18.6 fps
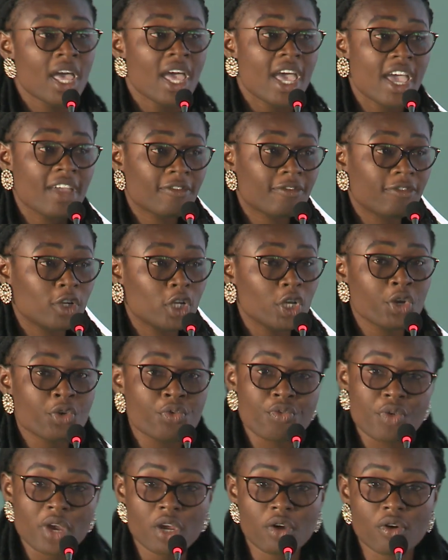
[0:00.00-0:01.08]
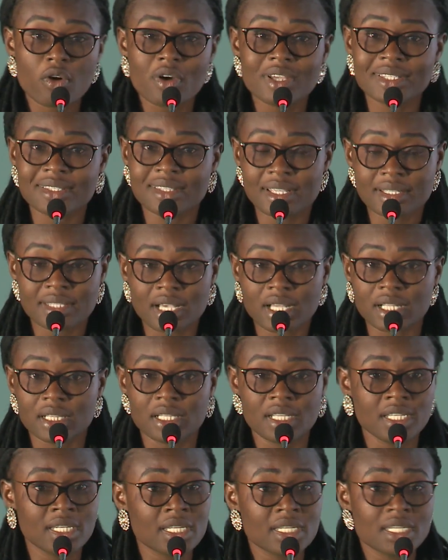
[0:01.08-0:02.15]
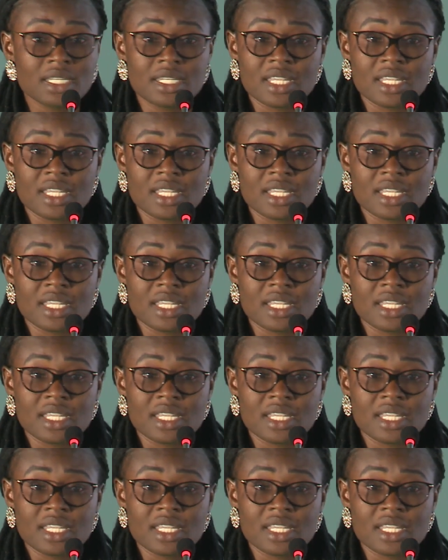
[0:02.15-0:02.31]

and following rigorous data cleaning,